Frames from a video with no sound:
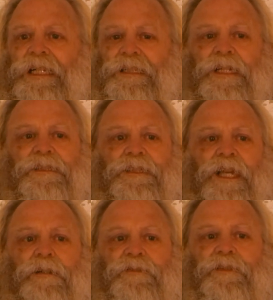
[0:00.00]
This
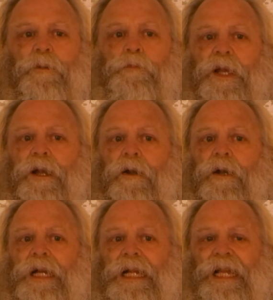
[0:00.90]
gives the beer
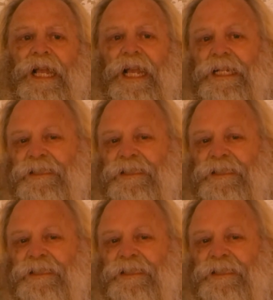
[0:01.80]
a